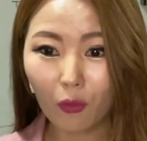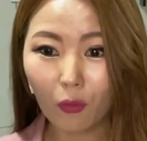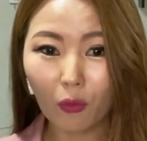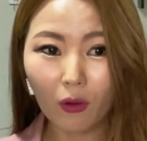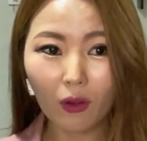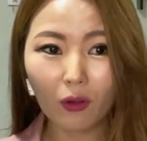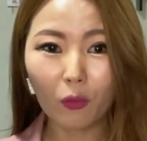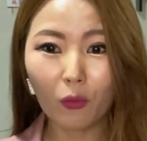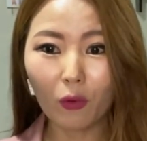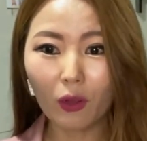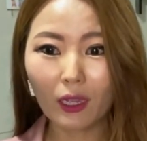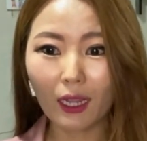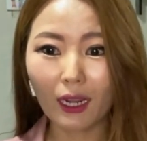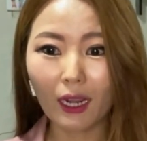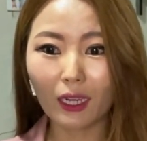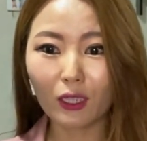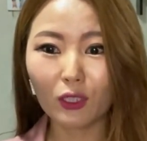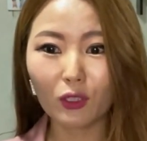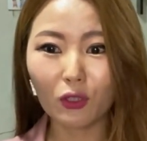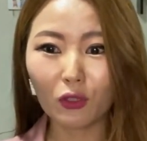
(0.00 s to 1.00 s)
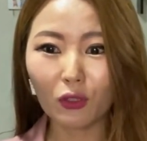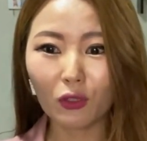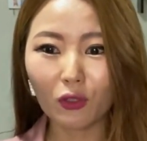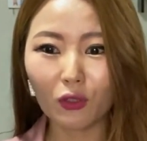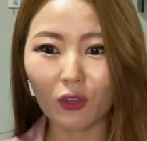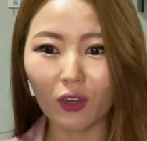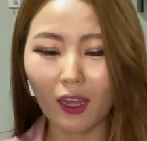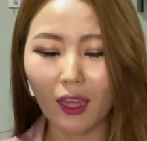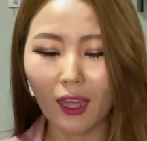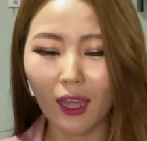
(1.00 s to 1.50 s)
what what can i
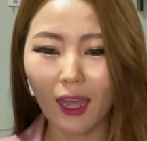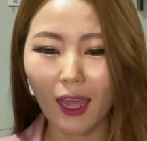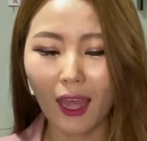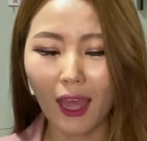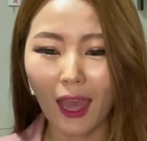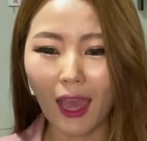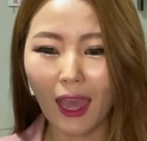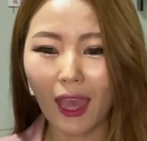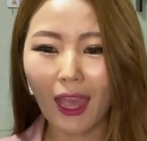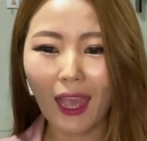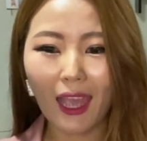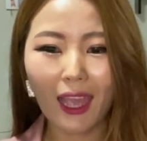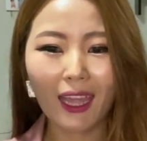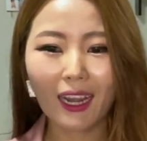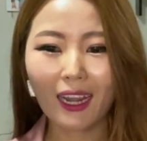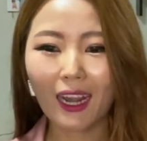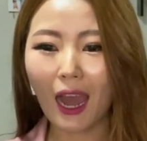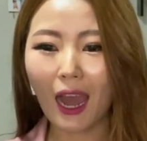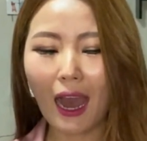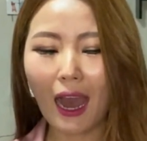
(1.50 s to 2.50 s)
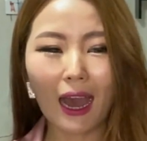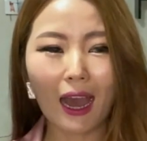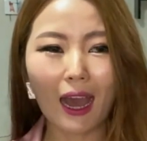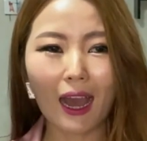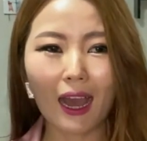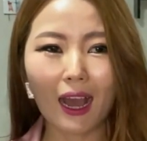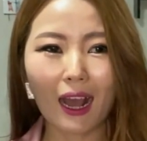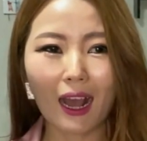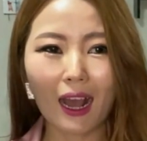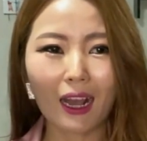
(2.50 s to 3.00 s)
do and I,
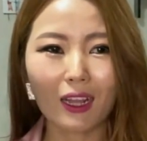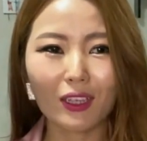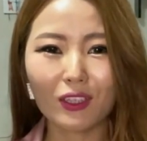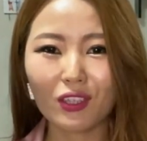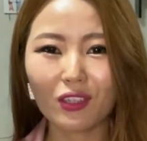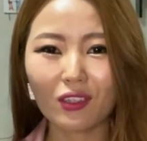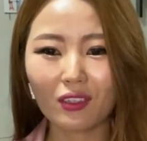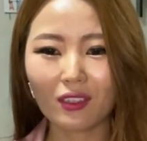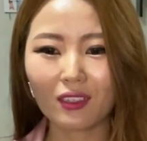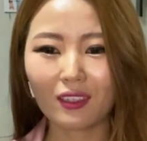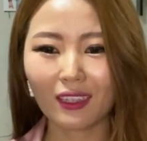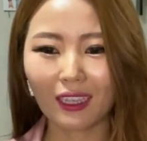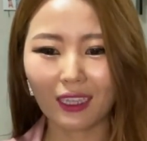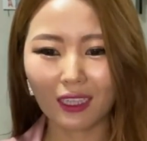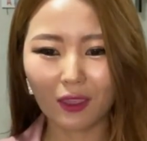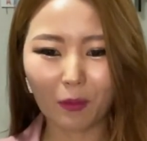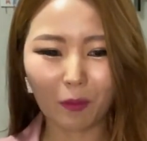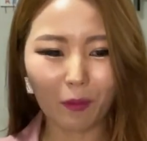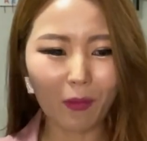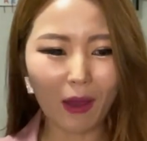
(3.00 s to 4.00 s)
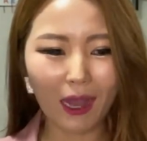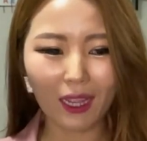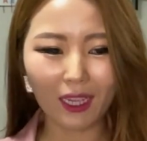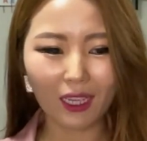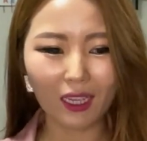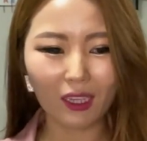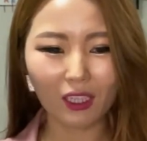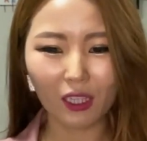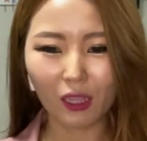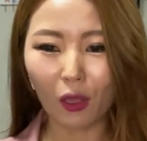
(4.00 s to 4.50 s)
it's just like
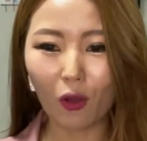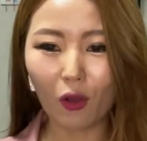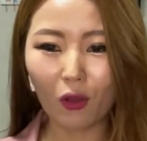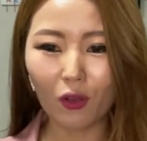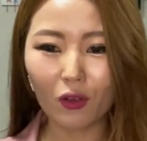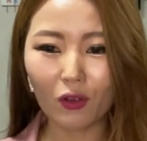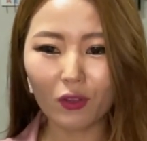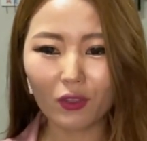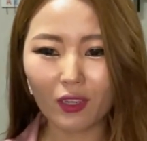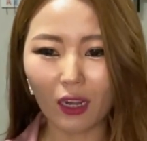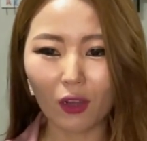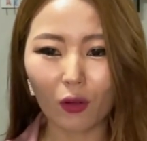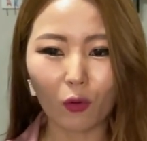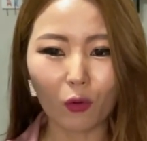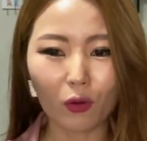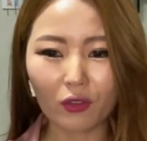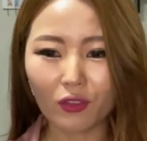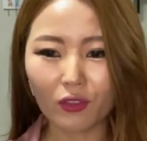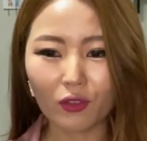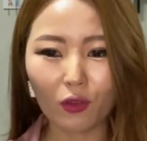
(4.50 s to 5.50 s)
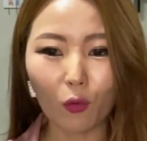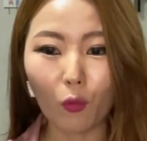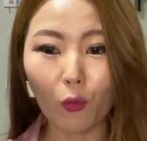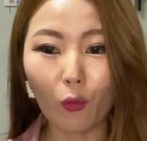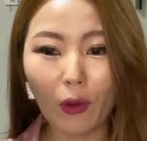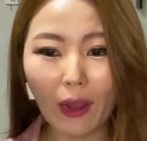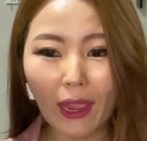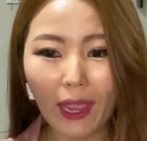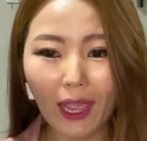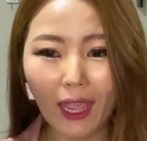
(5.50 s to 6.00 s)
my clothes are were so
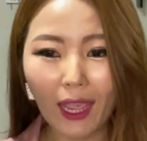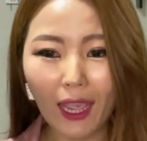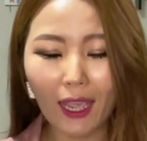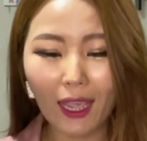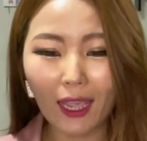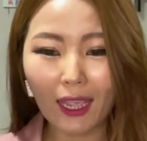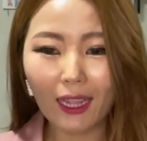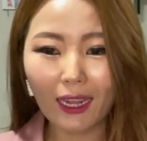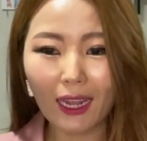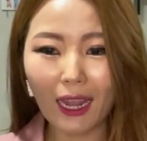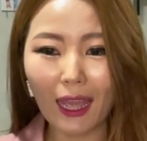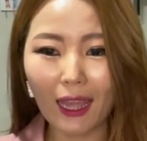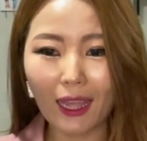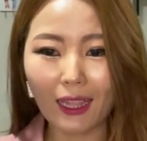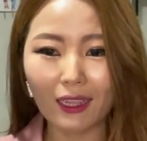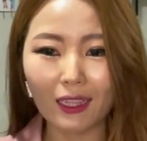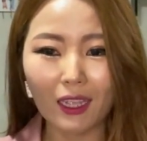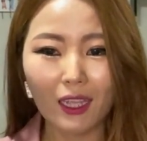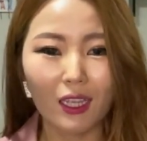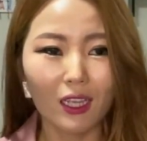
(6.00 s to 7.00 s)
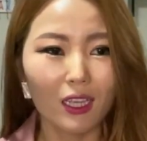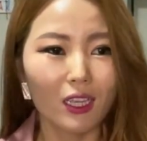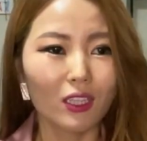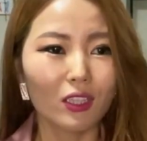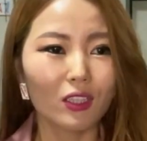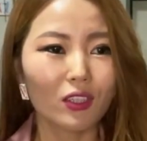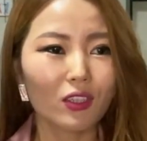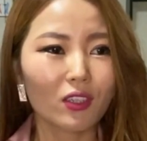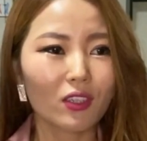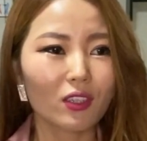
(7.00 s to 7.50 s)
wet and
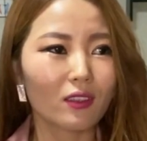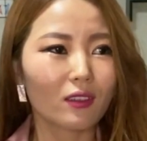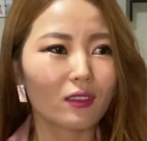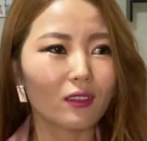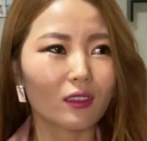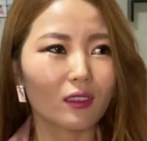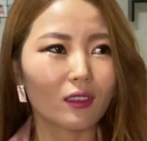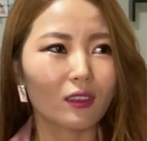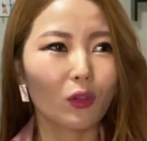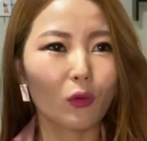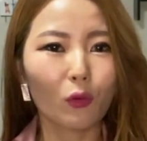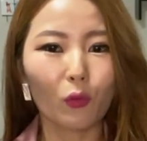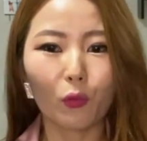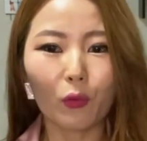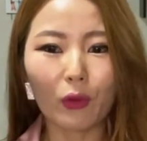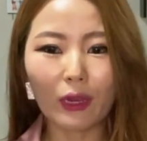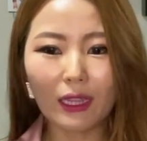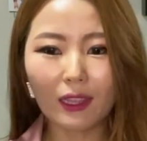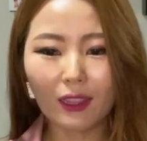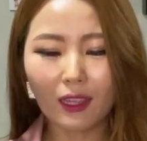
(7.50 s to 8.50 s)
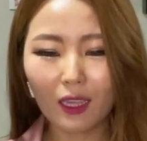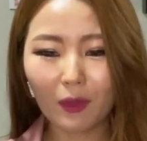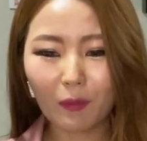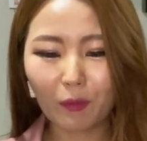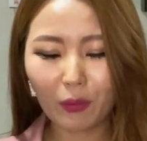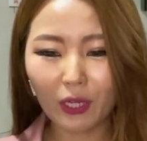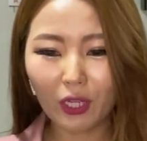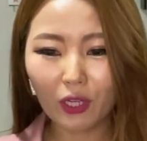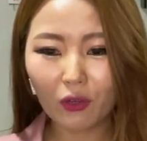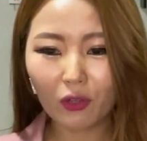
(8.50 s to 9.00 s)
just the windy
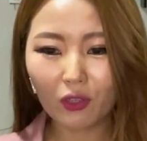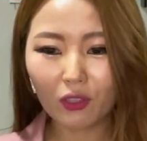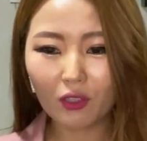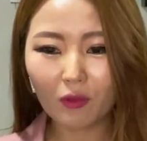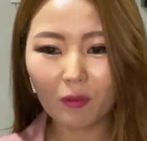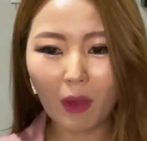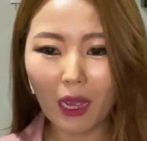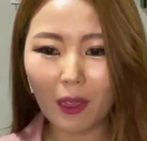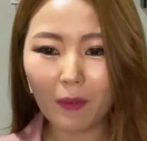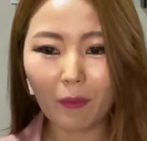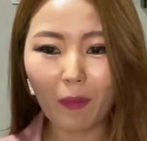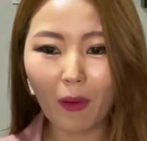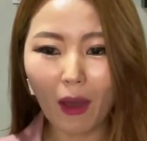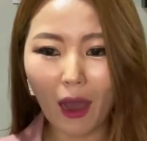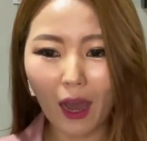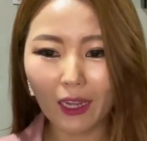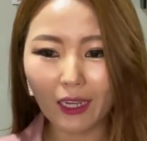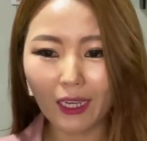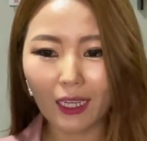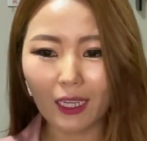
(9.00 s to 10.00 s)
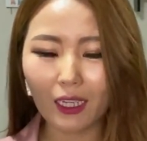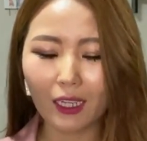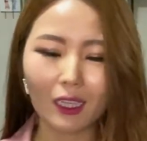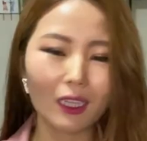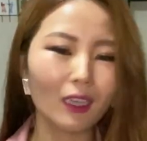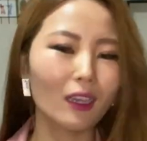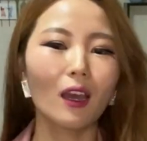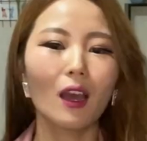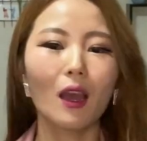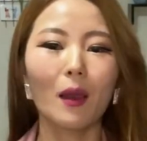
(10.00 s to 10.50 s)
peered my
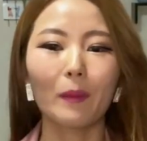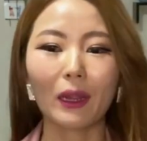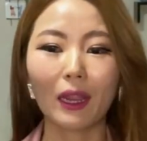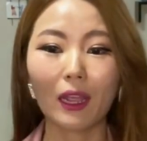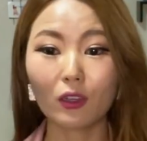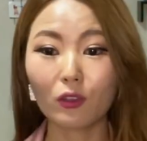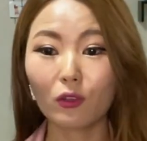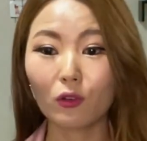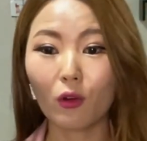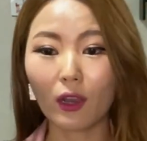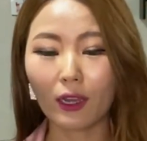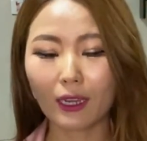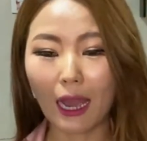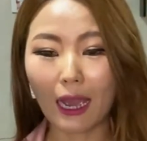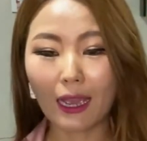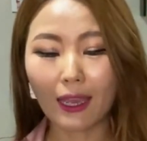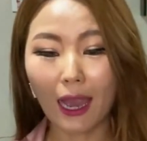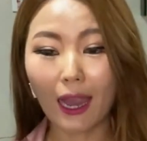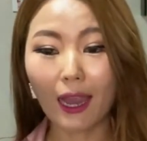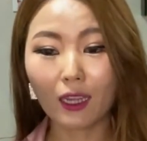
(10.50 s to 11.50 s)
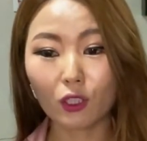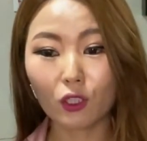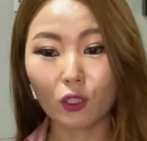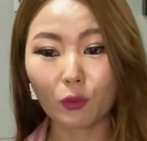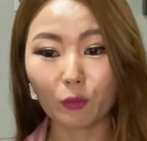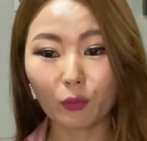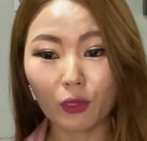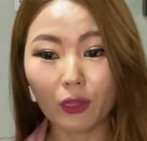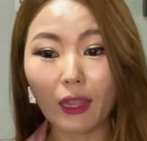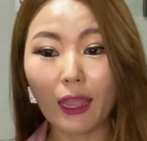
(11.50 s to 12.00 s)
body but i don't know i, I had to
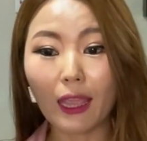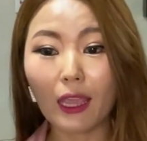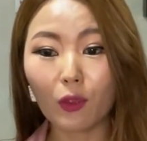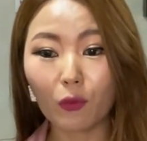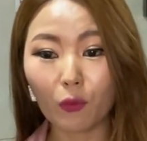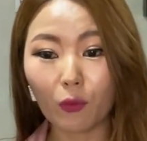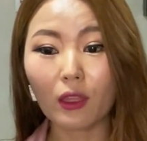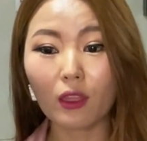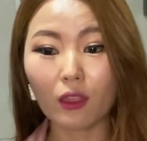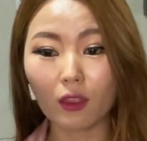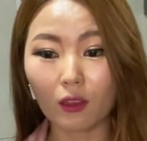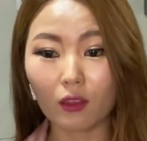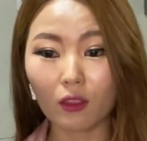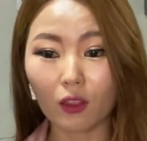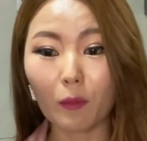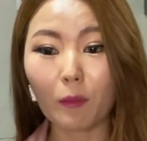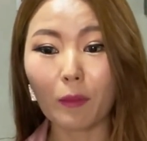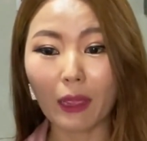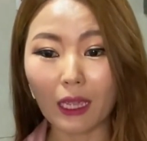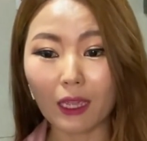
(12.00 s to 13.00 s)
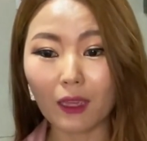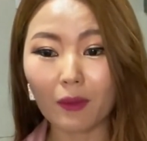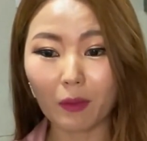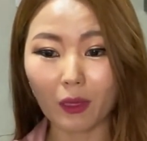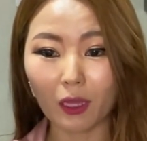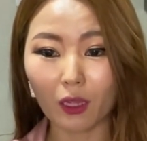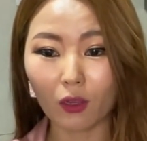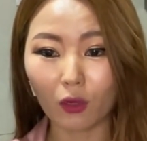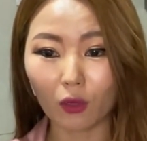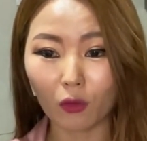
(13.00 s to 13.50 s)
play with the, the,
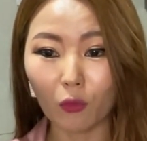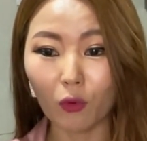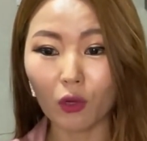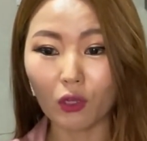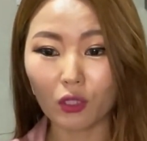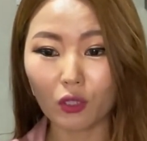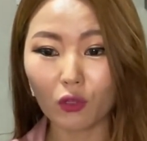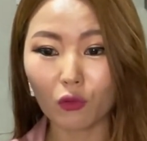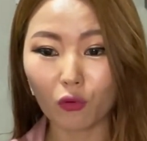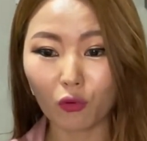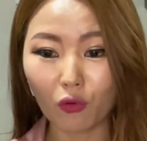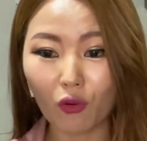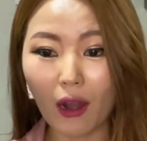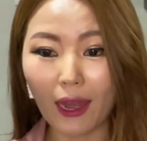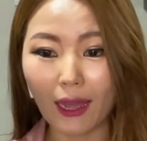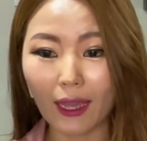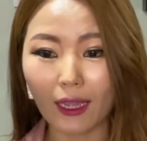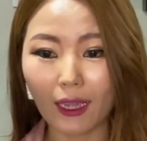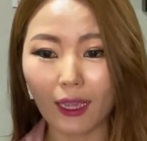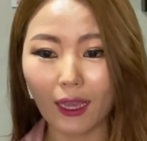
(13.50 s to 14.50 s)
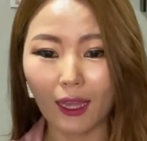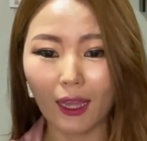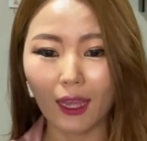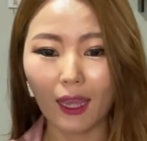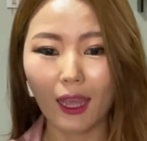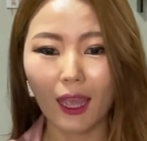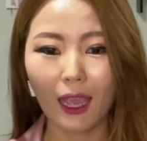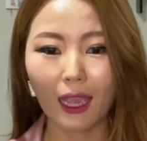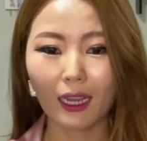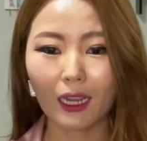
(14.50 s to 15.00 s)
baby who was crying
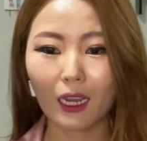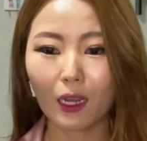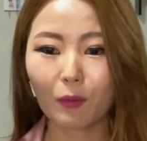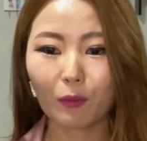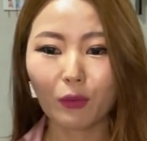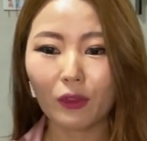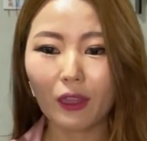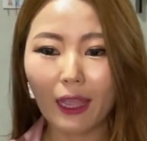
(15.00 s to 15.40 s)
and i mm-hmm.